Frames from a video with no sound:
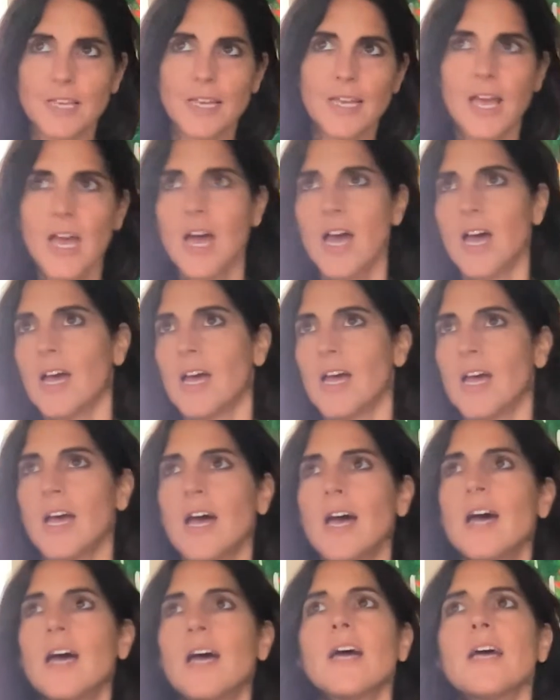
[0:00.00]
like,
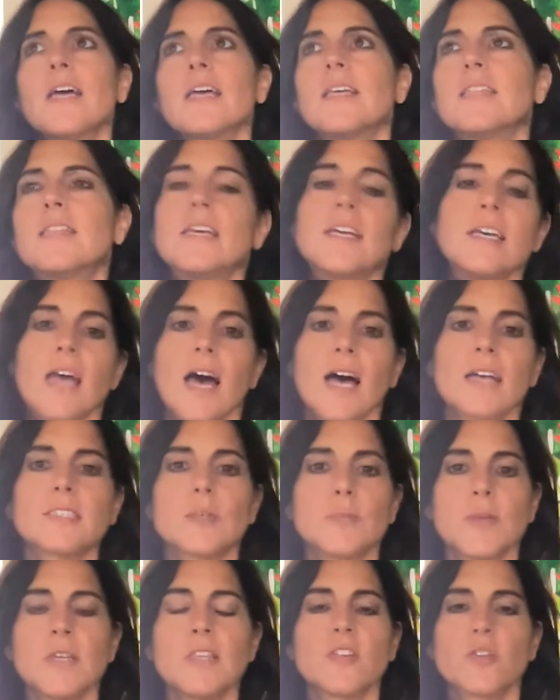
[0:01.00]
it has
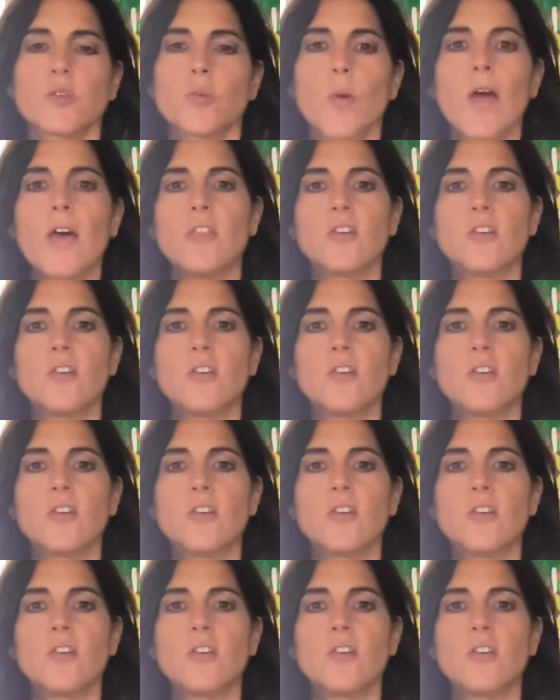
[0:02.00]
to be this way.